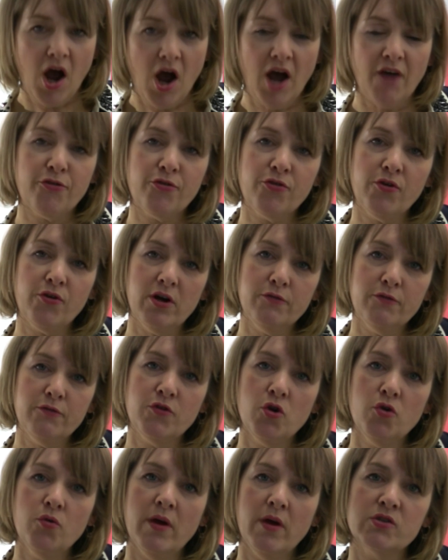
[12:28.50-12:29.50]
A third
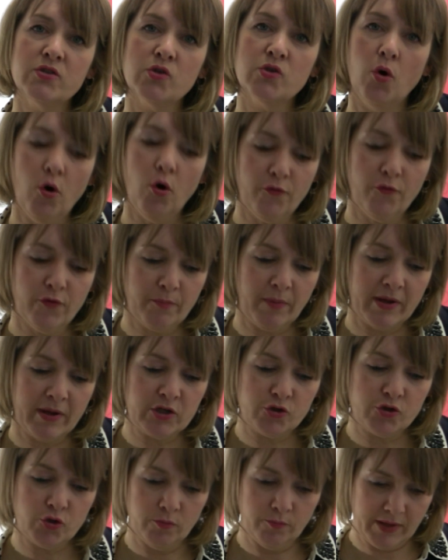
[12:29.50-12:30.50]
view is offered by
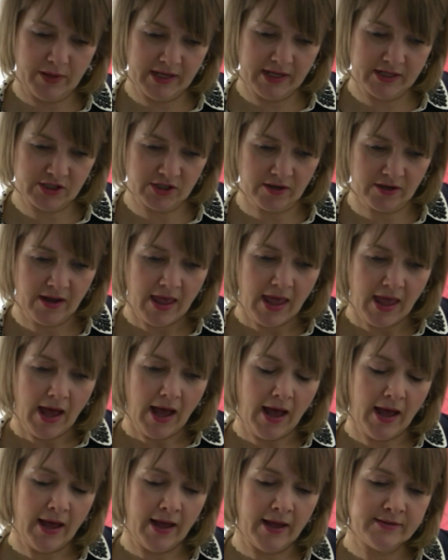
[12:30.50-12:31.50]
Schumpeter,
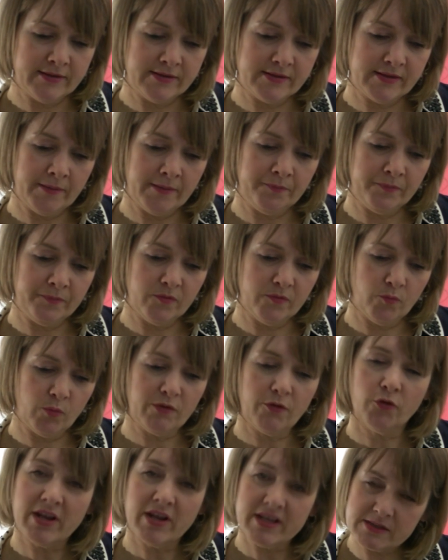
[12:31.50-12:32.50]
and
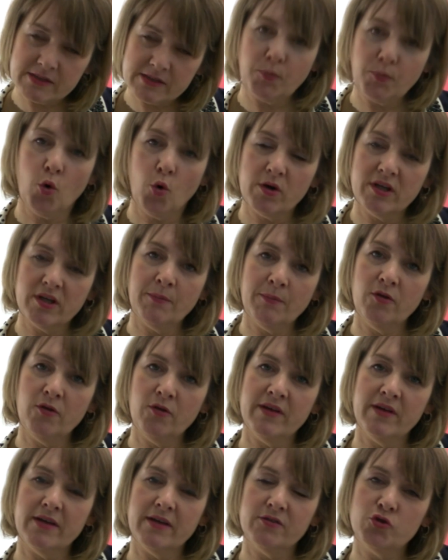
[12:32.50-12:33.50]
we've already spoken
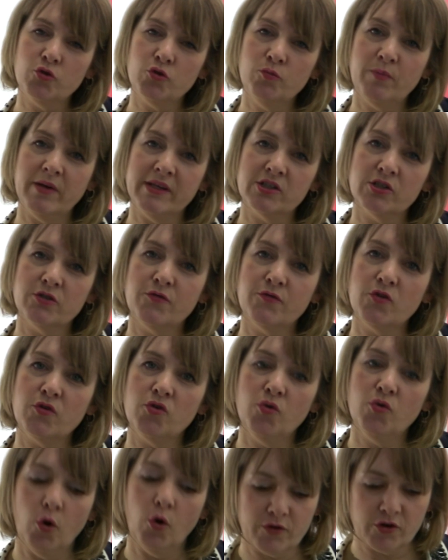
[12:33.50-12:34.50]
about Schumpeter's
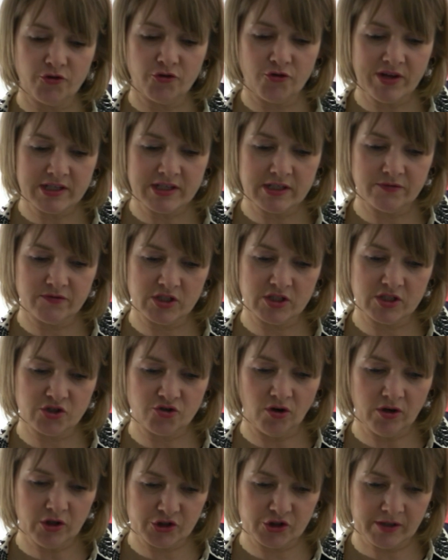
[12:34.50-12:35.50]
view of creative
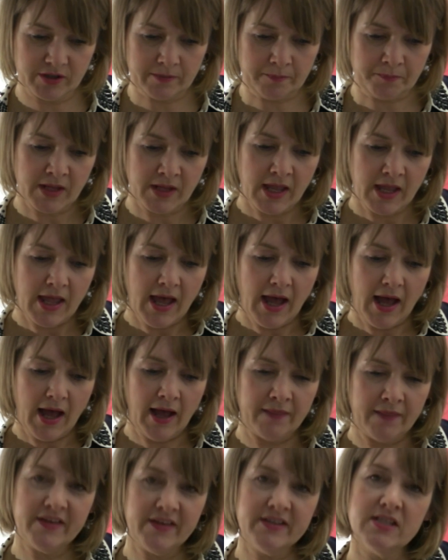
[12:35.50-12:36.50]
destruction.
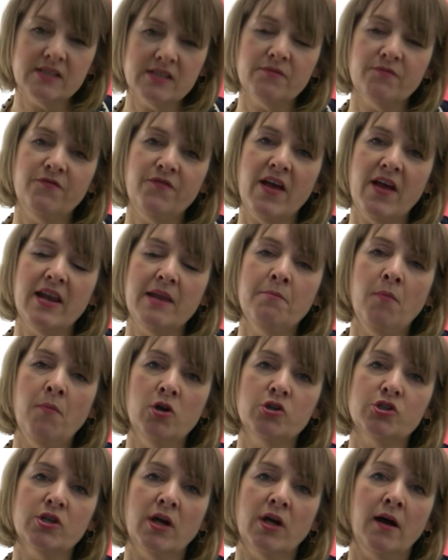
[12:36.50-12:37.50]
And this is very
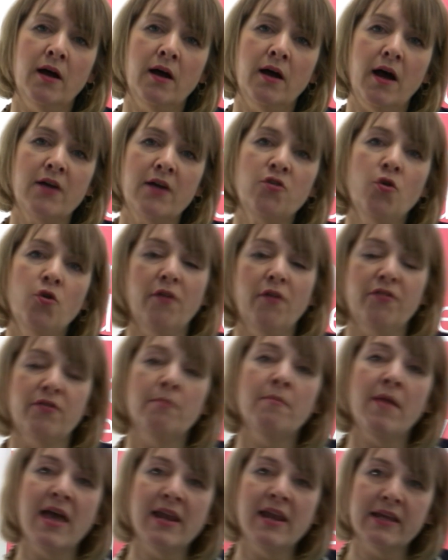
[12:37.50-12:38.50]
much a North
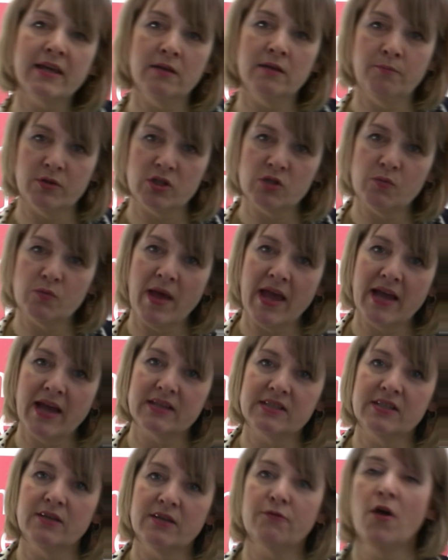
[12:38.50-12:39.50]
American
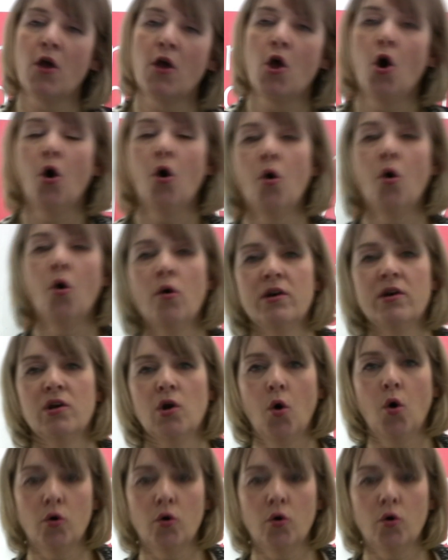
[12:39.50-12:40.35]
perspective on